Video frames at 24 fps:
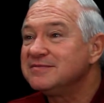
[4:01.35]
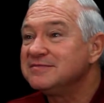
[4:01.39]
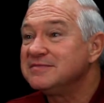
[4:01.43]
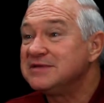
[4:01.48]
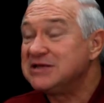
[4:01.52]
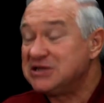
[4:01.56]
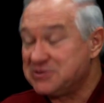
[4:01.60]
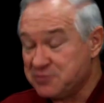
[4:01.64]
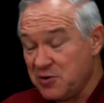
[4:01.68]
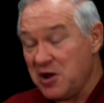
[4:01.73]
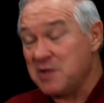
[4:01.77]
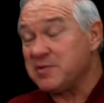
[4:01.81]

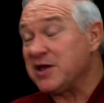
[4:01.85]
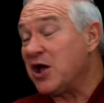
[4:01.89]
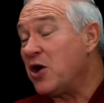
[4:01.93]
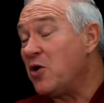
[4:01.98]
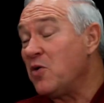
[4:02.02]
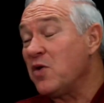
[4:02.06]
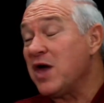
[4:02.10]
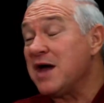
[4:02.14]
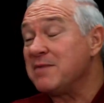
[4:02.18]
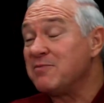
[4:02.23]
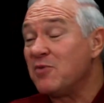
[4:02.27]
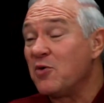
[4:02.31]
It's probably a whole
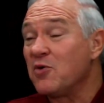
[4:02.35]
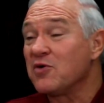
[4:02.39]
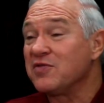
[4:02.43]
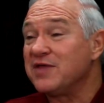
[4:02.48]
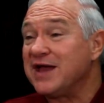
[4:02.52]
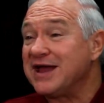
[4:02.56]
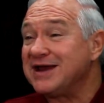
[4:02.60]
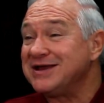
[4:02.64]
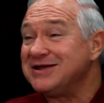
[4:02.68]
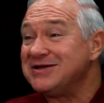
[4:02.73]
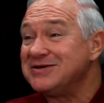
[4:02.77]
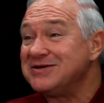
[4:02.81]
lot more
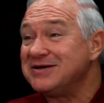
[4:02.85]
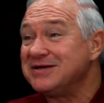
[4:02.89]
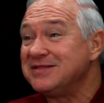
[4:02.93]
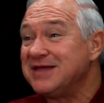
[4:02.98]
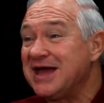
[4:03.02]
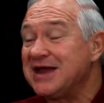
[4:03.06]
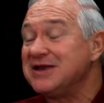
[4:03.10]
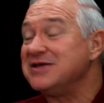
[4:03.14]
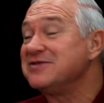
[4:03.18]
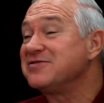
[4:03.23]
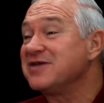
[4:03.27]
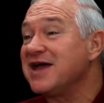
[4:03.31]
than you
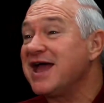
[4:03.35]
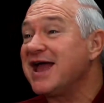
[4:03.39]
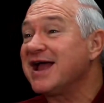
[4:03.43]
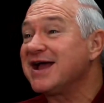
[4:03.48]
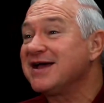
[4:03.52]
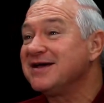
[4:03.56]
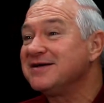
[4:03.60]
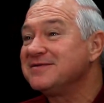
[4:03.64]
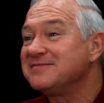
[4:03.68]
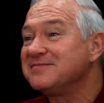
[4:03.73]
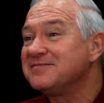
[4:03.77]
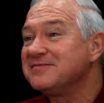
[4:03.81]
think.
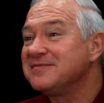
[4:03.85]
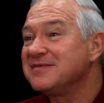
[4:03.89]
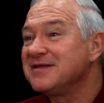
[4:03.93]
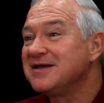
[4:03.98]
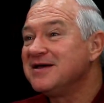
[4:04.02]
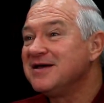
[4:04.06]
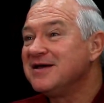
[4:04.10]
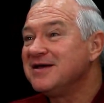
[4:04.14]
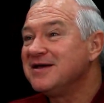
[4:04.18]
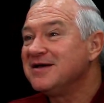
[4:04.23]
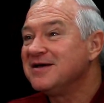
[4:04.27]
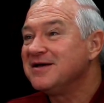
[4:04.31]

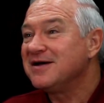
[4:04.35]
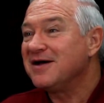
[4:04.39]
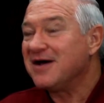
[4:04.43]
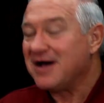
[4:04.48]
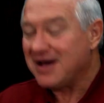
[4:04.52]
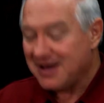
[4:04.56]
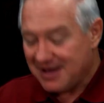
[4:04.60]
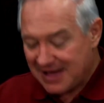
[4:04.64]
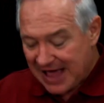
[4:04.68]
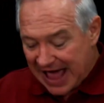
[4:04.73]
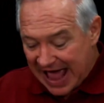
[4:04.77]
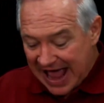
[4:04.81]

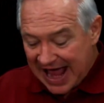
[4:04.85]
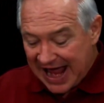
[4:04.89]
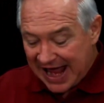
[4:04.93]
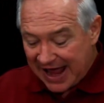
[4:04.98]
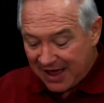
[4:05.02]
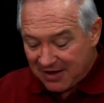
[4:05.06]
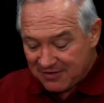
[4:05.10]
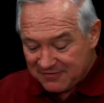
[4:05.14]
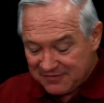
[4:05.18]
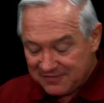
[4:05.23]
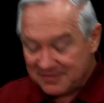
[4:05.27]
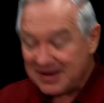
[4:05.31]

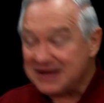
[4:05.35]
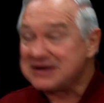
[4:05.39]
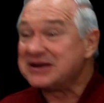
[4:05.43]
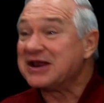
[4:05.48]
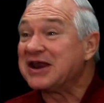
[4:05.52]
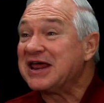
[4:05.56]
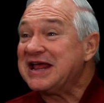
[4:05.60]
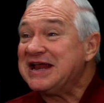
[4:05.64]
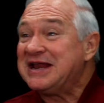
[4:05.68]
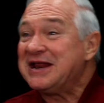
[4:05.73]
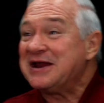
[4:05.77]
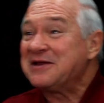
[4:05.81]
I
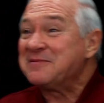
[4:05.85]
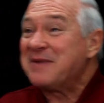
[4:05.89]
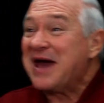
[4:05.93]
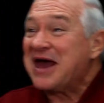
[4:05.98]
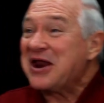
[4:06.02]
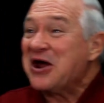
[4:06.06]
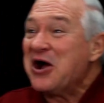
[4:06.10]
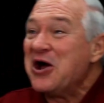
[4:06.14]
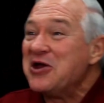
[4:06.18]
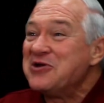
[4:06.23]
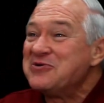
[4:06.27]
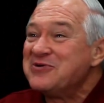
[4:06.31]
deleted about
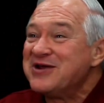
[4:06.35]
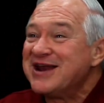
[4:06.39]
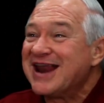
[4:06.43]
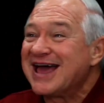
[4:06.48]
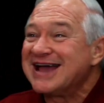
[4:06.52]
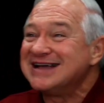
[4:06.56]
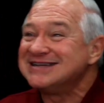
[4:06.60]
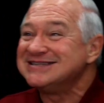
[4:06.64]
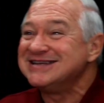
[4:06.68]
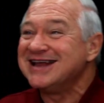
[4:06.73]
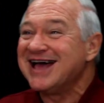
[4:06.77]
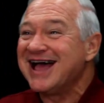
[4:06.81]
100
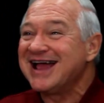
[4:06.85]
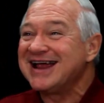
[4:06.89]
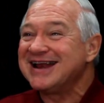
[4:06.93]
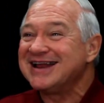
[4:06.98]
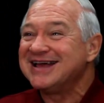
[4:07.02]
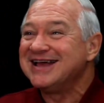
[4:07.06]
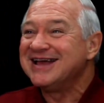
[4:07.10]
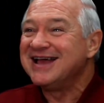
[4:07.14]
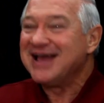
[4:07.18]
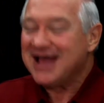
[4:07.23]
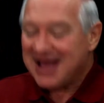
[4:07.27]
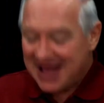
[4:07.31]
last night.
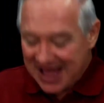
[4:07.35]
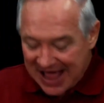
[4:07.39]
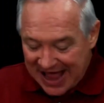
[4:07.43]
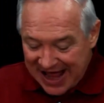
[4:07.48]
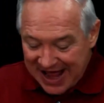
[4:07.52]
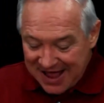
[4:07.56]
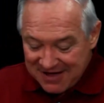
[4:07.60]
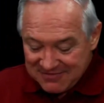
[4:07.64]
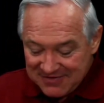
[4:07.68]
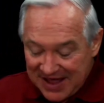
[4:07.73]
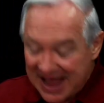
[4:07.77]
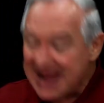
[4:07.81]
I
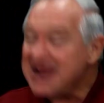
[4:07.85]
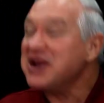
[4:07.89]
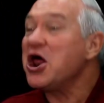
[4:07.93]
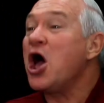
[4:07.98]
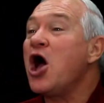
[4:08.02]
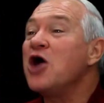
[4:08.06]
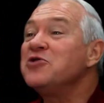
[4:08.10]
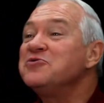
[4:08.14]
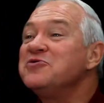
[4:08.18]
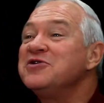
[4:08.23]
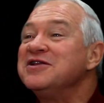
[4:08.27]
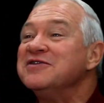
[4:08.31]
have
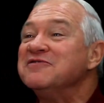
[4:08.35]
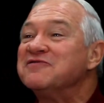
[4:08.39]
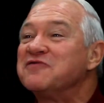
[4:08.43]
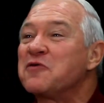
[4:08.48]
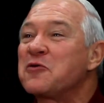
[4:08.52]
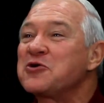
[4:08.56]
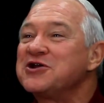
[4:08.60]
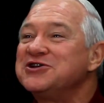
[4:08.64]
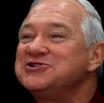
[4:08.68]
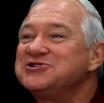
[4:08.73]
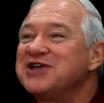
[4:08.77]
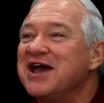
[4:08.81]

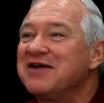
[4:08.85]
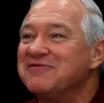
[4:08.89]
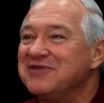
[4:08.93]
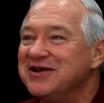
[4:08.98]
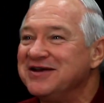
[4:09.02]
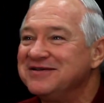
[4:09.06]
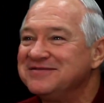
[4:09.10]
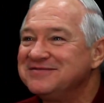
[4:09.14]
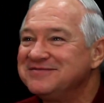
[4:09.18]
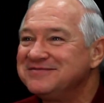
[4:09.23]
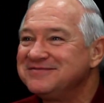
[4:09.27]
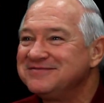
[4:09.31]
847
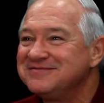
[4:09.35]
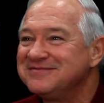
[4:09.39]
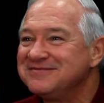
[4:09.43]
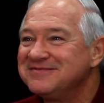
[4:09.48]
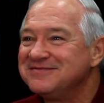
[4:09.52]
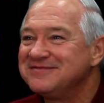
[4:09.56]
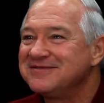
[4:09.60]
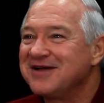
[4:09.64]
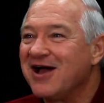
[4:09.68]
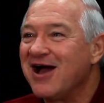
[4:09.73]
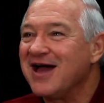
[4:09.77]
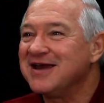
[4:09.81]

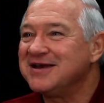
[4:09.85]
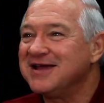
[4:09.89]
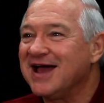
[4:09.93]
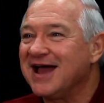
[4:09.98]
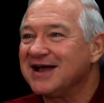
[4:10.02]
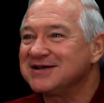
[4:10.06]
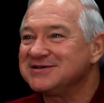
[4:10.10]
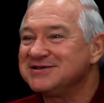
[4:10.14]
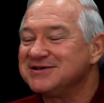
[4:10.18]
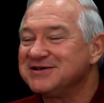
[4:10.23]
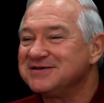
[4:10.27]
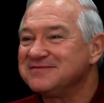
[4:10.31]
contacts.